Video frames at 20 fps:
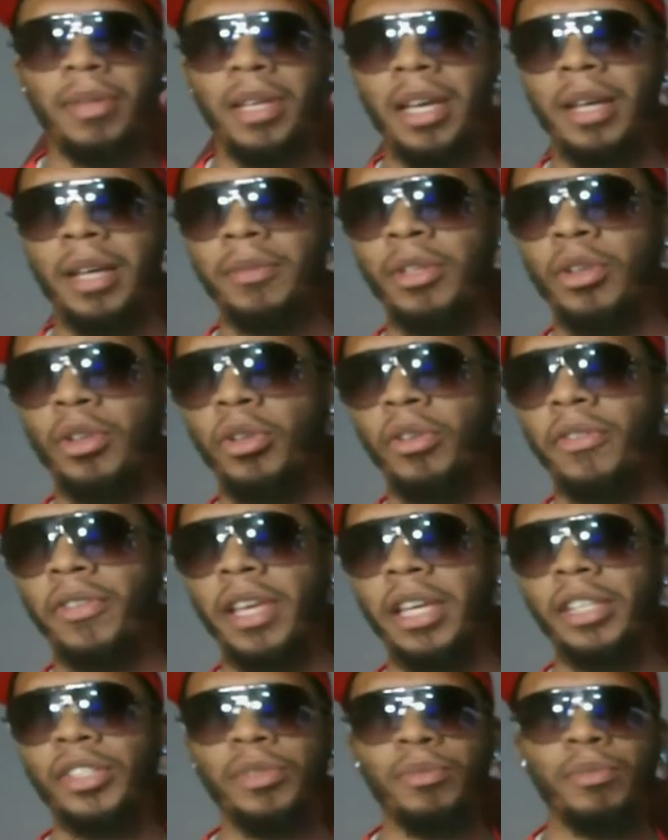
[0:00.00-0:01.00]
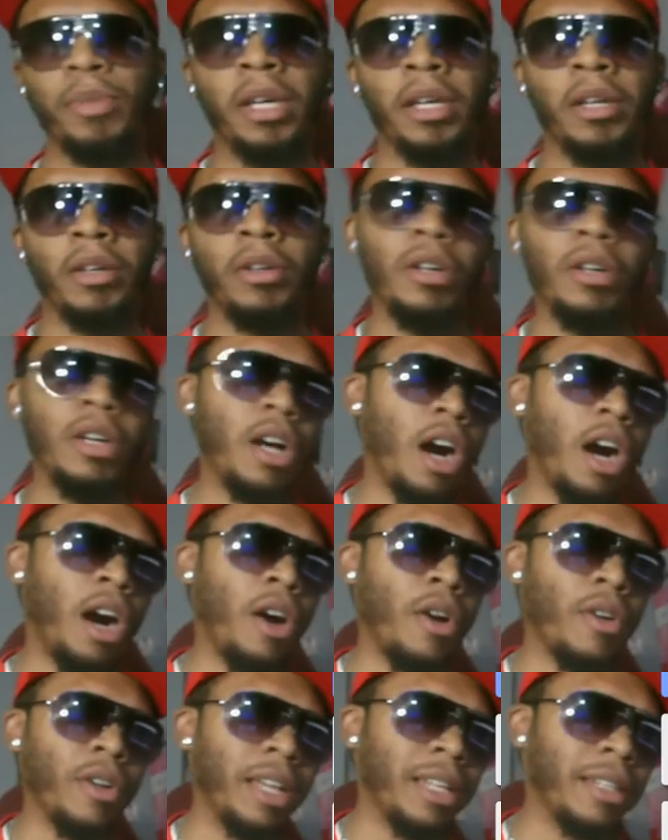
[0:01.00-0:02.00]
the notification bell,
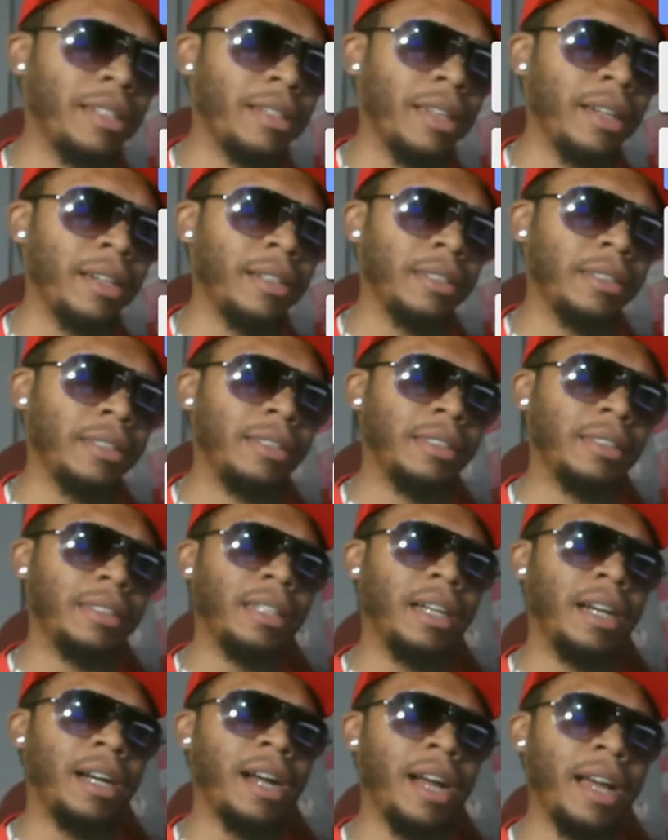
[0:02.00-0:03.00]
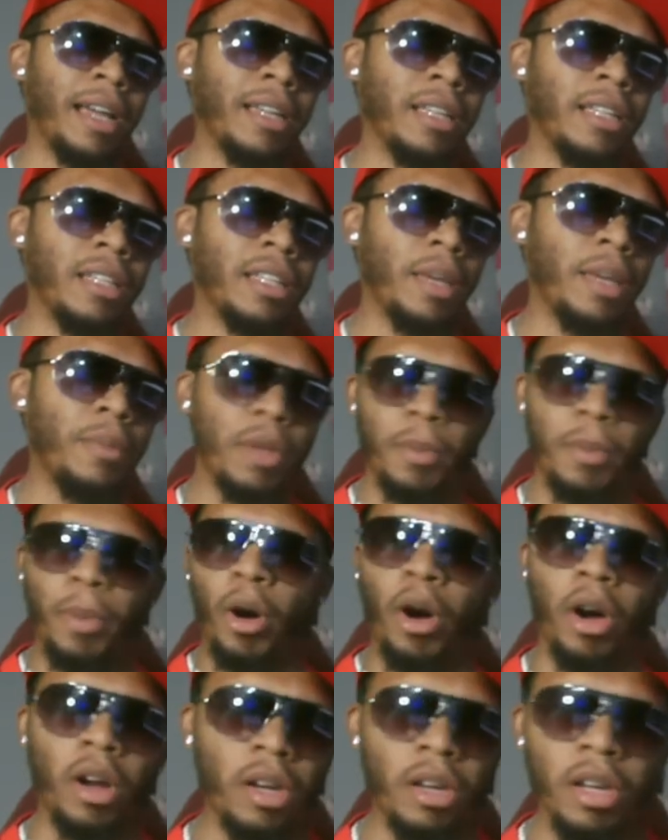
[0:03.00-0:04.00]
all that there. All right, to be a
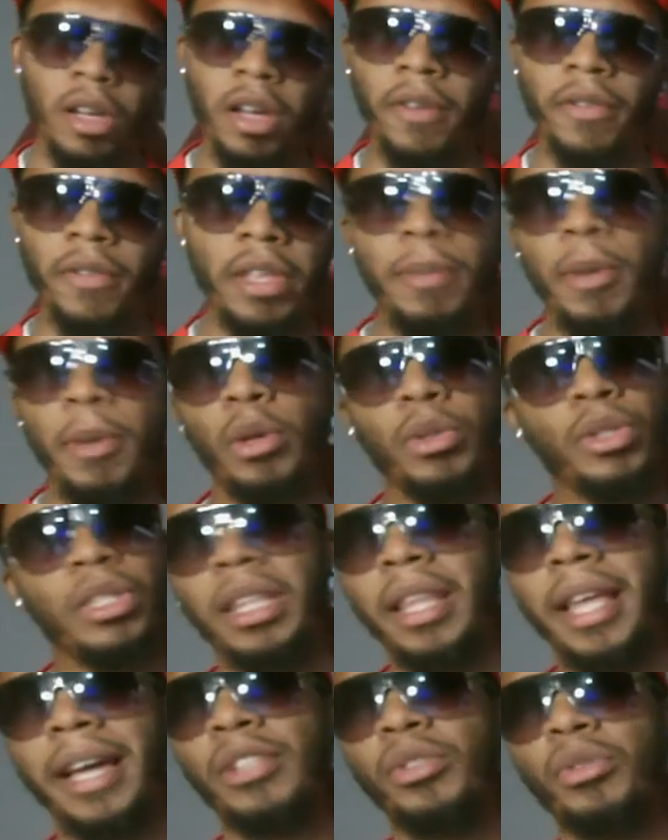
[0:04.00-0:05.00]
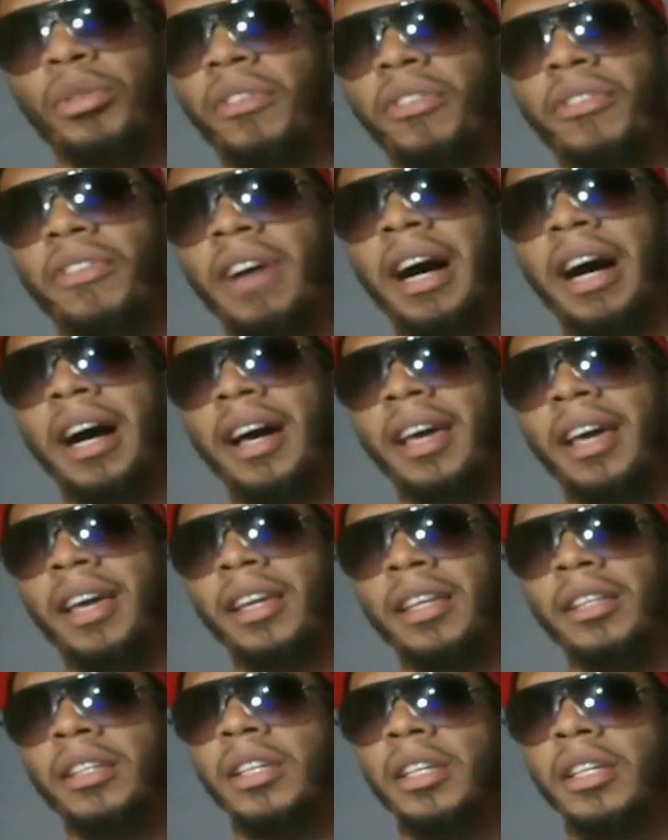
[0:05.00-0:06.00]
part of the most
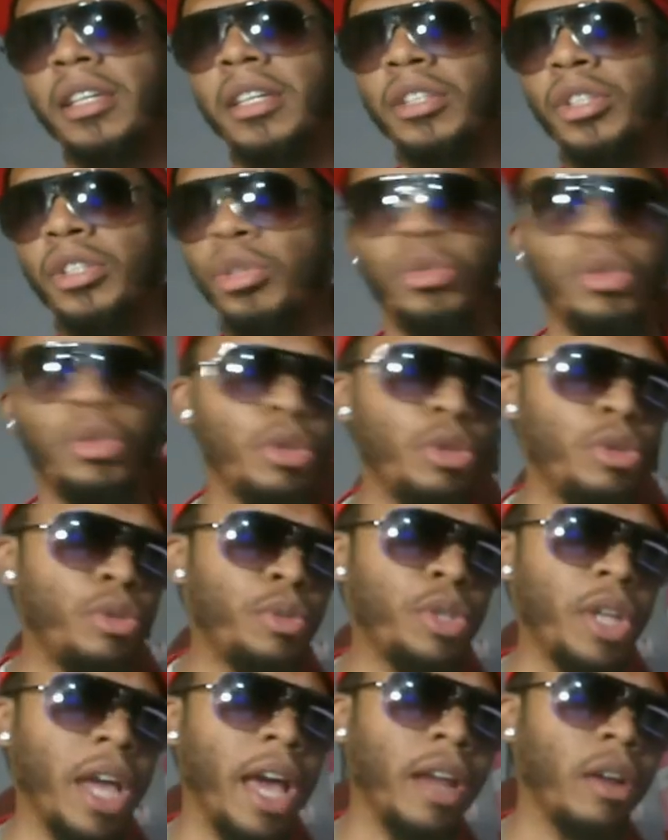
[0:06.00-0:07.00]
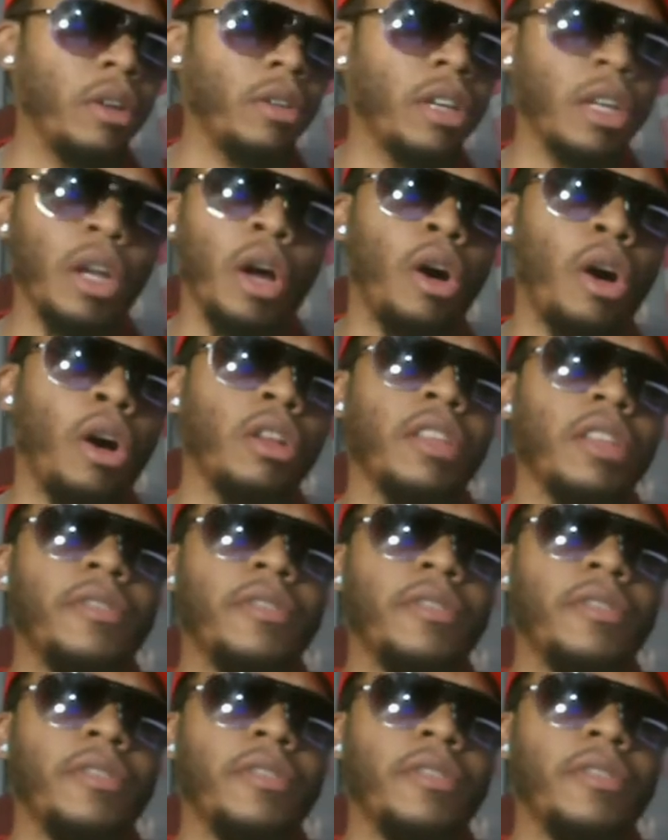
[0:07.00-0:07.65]
electrifying YouTube channel and all of